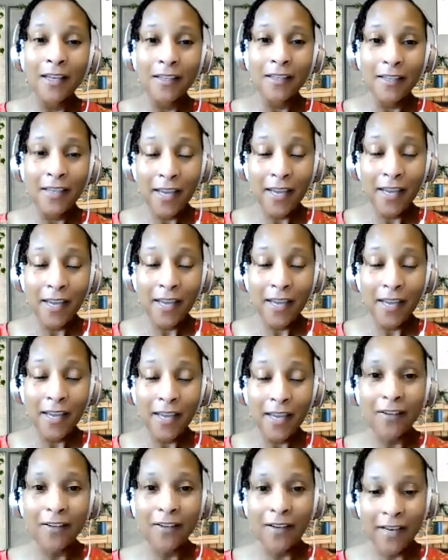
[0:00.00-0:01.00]

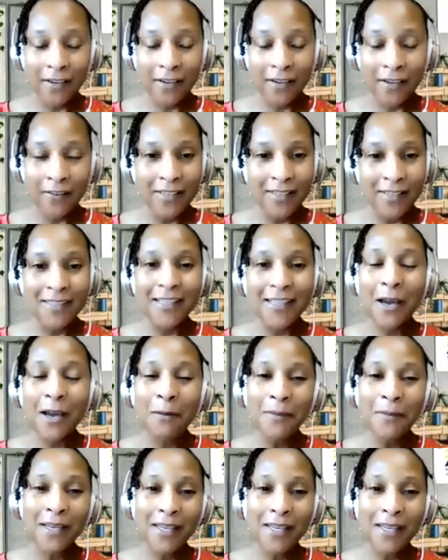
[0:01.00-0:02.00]
care areas
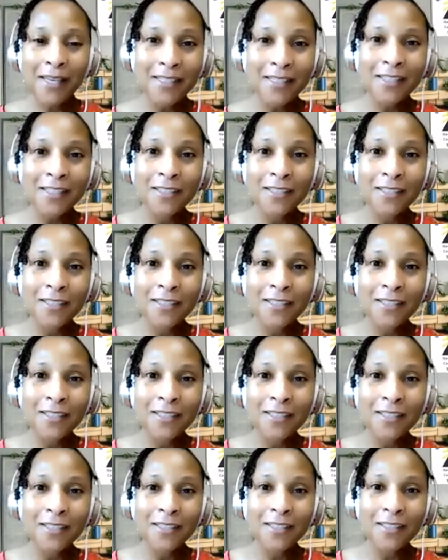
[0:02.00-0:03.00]
coming in to talk
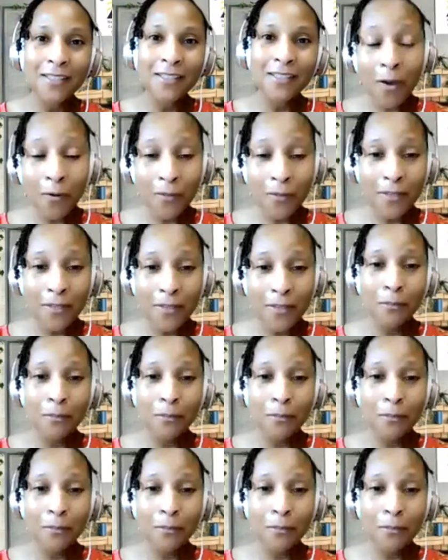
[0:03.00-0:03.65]
about how they mm-hmm.